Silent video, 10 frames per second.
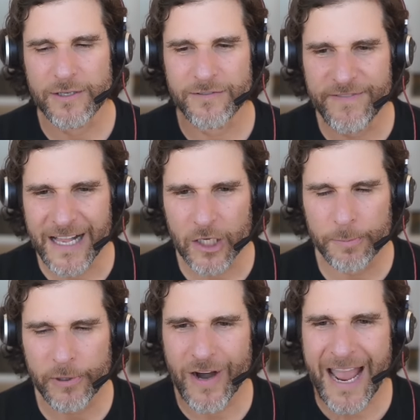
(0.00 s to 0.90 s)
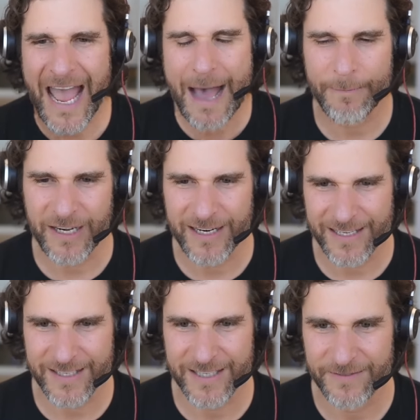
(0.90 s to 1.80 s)
developer
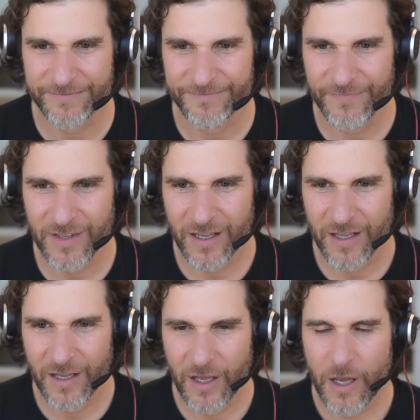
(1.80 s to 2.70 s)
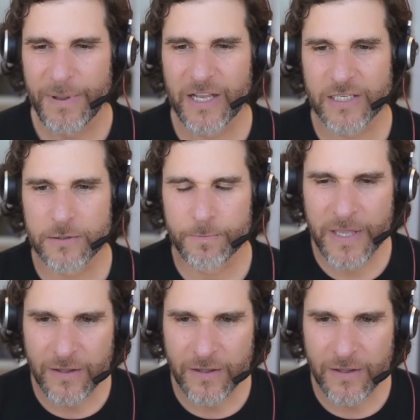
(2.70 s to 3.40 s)
happiness. Because p-